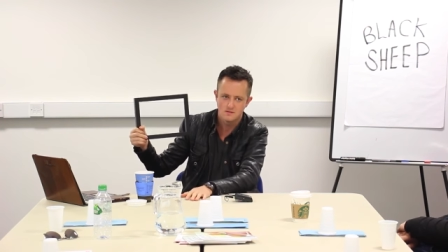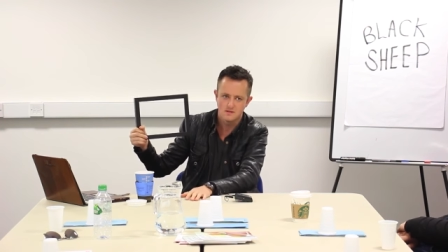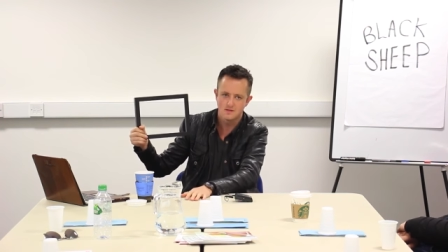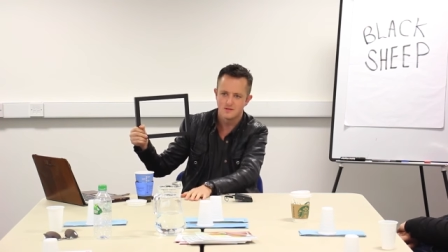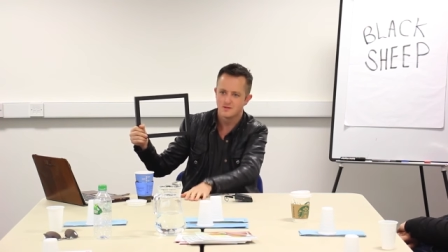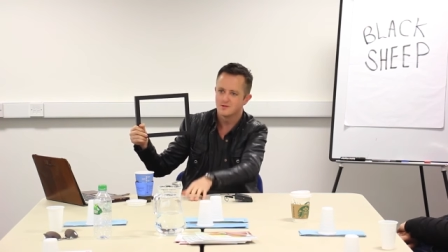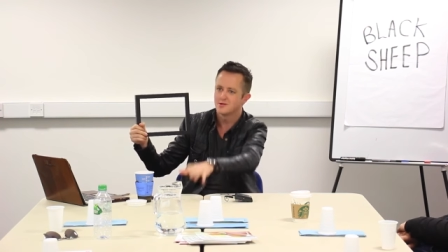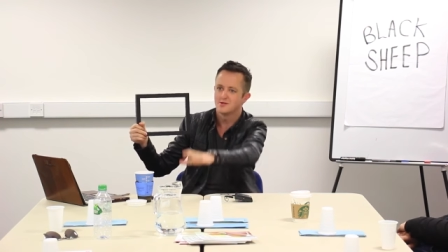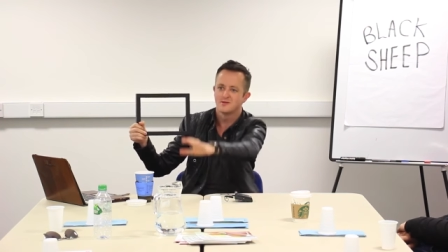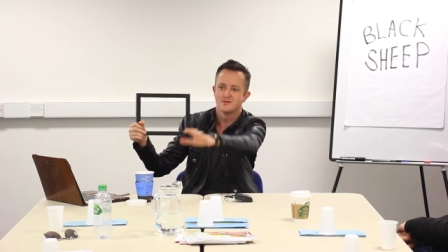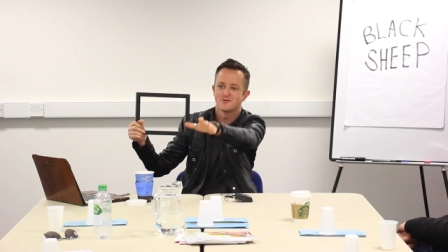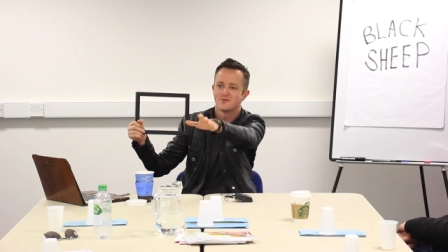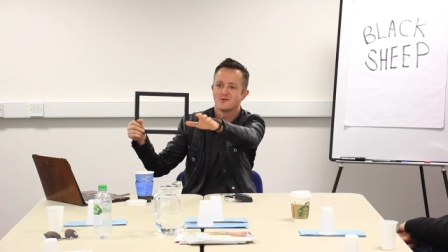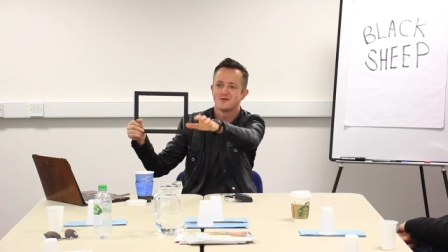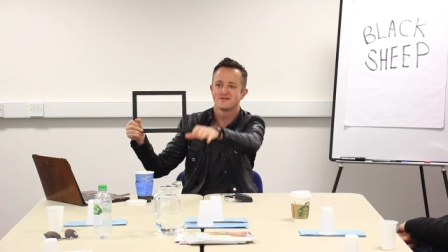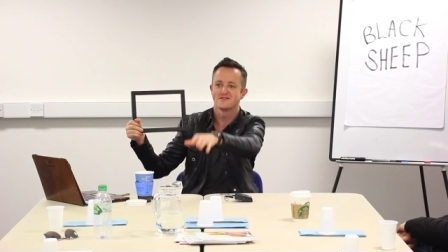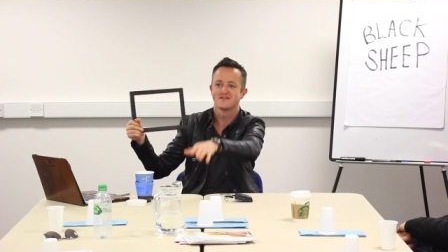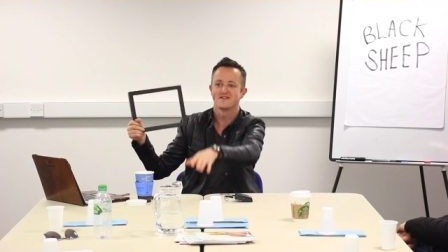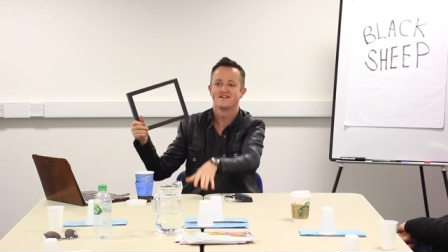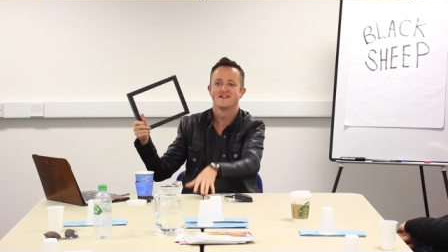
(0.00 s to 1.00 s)
Right, you don't need to
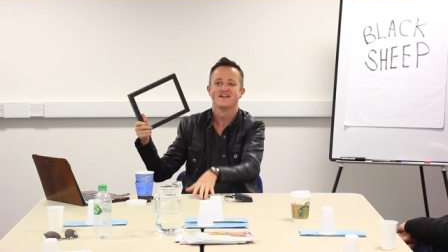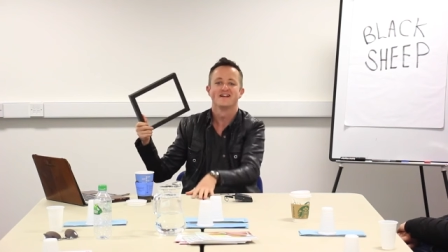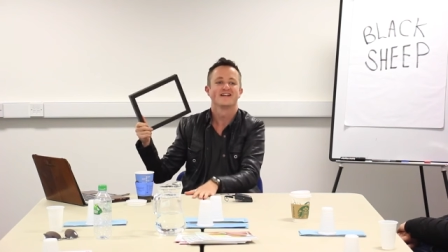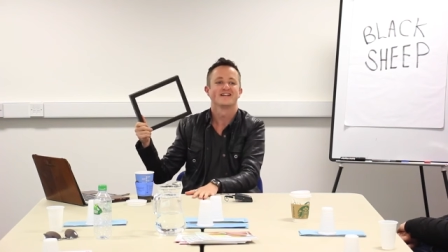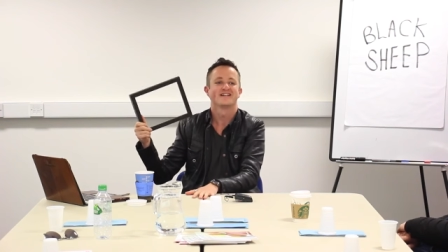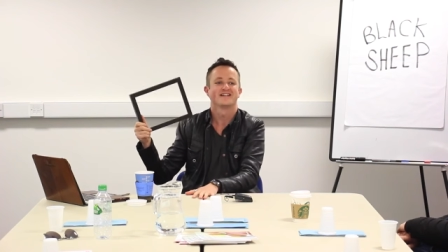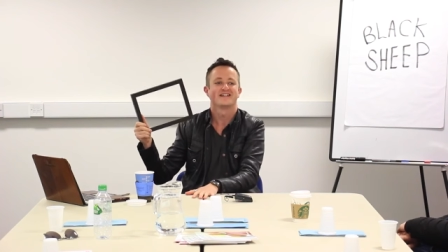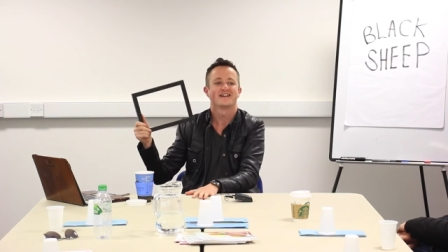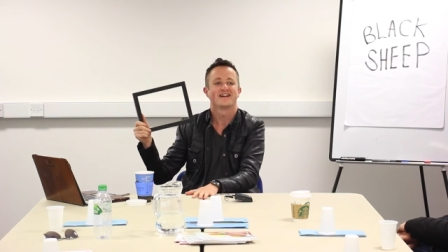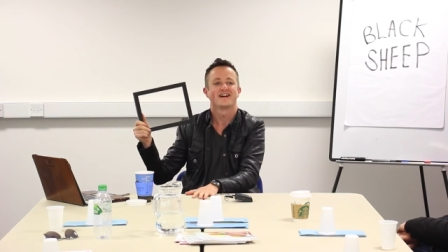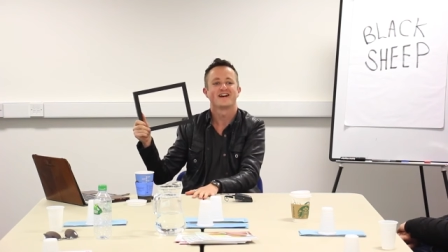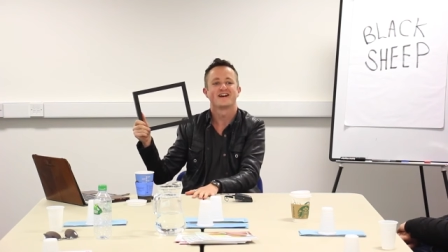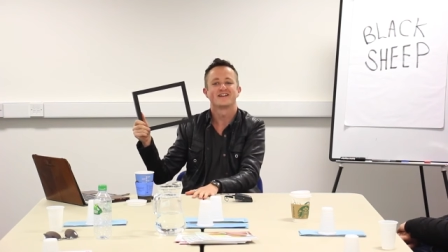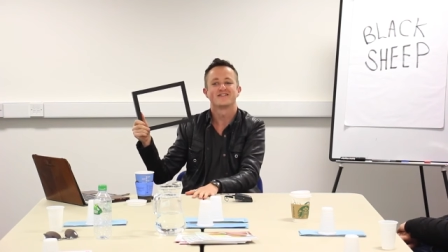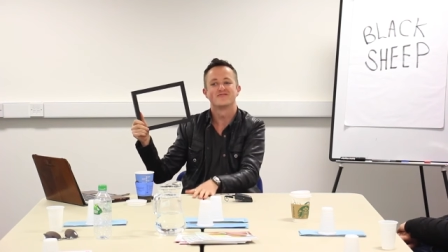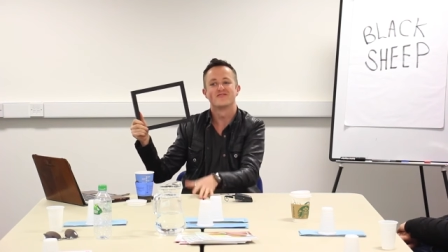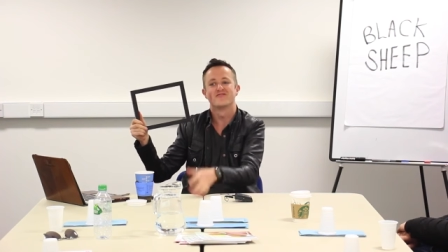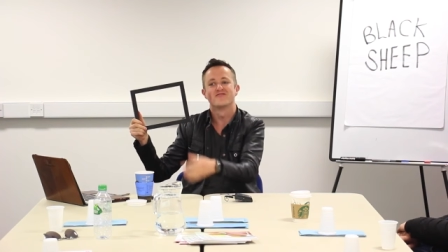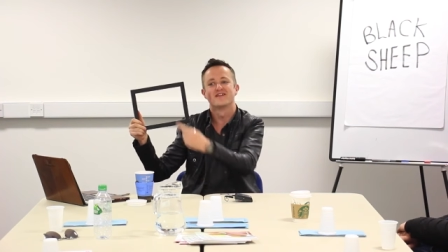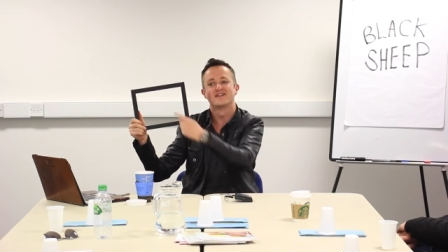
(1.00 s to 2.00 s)
answer. Uh,
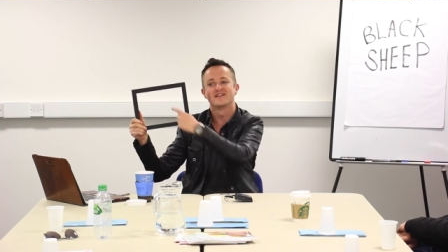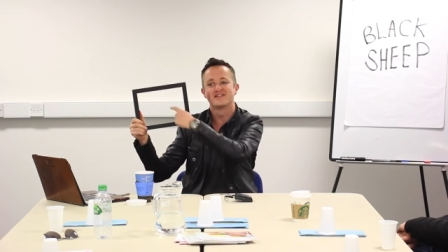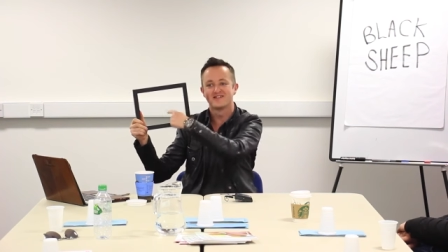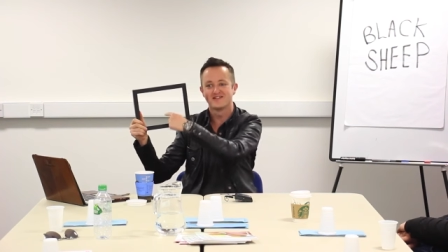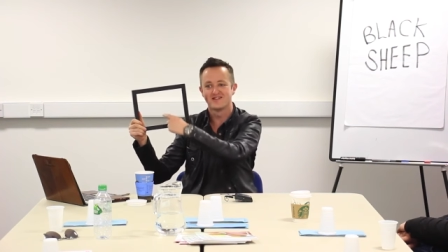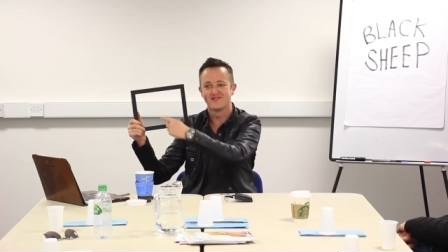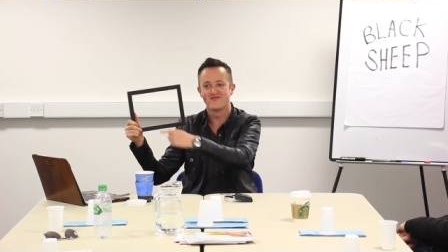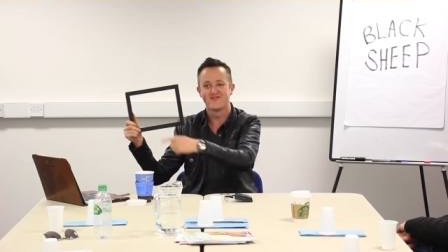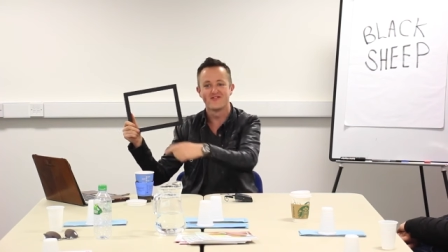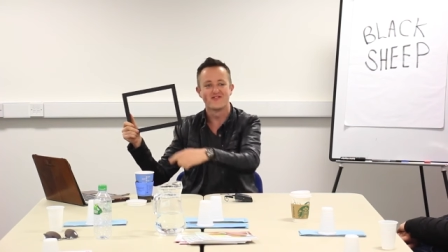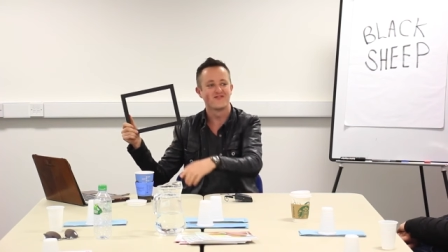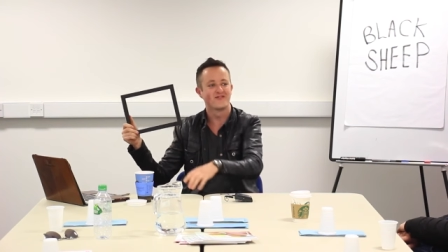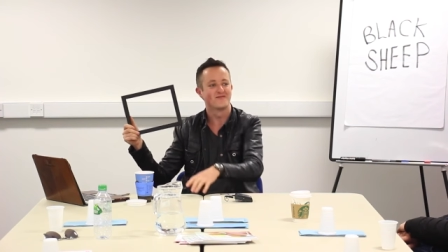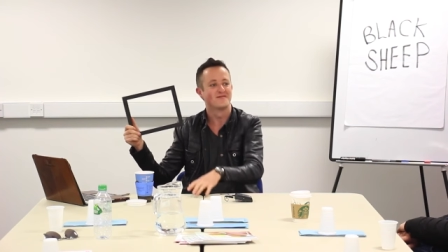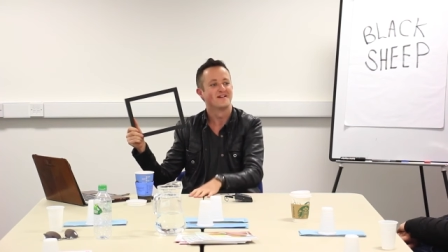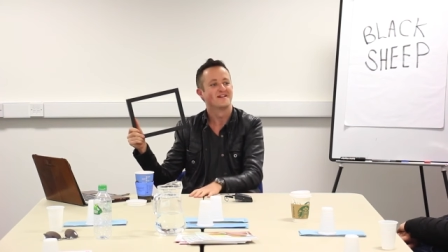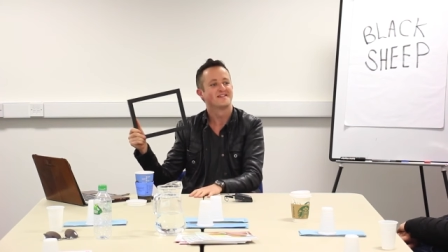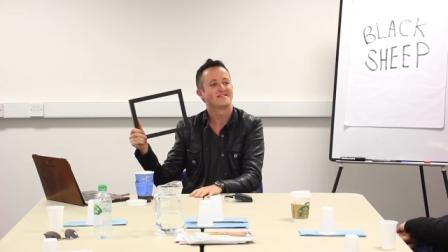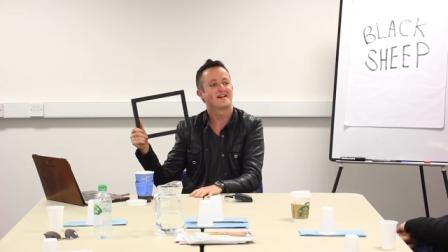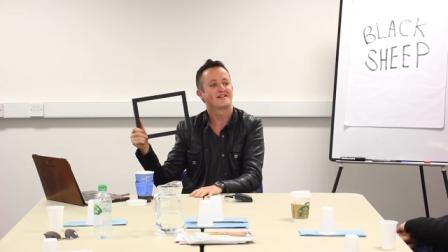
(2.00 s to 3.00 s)
you were ready to jump through the frame.